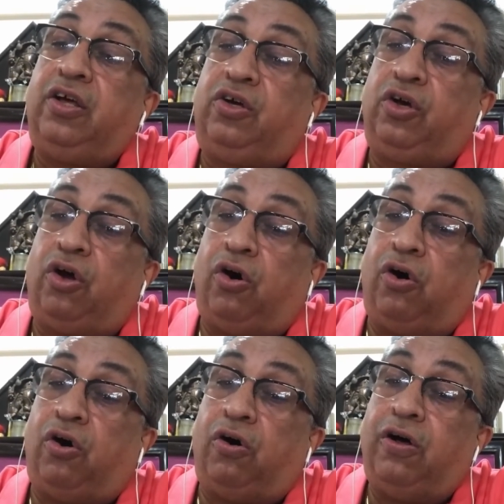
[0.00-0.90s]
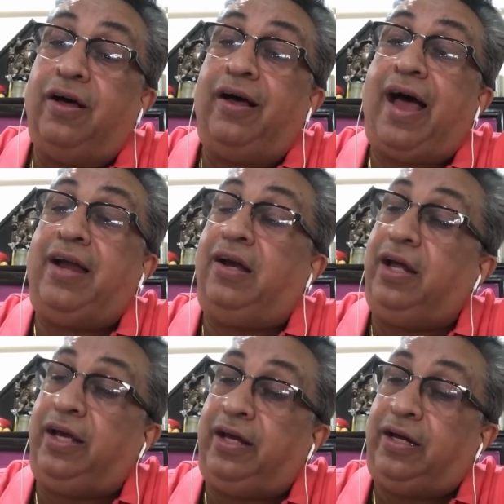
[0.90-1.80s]
grow, and
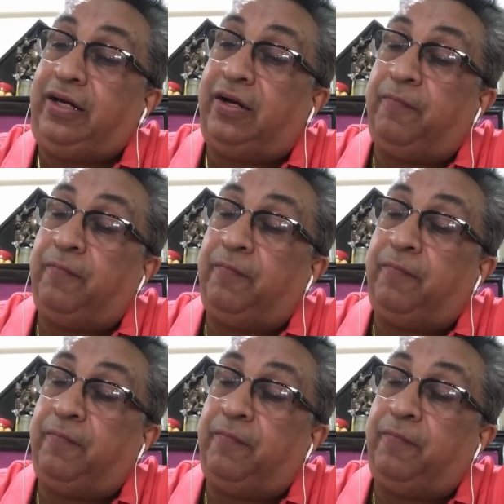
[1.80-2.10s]
lead.